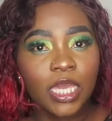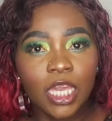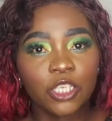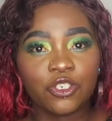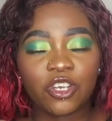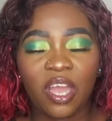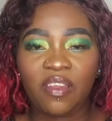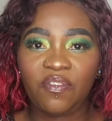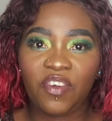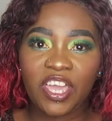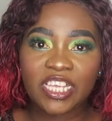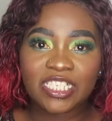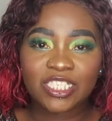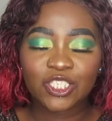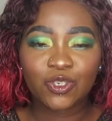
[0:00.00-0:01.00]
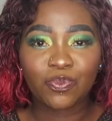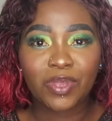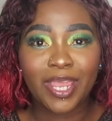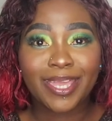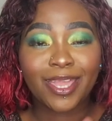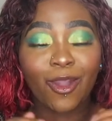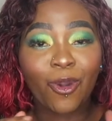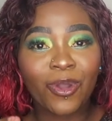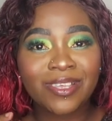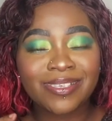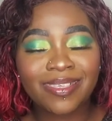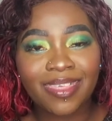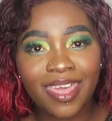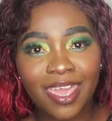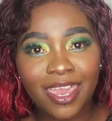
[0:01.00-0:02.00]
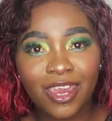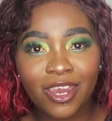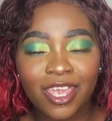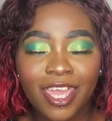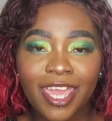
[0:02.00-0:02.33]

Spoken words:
and you can't find it, and you'll be like, oh, it's there,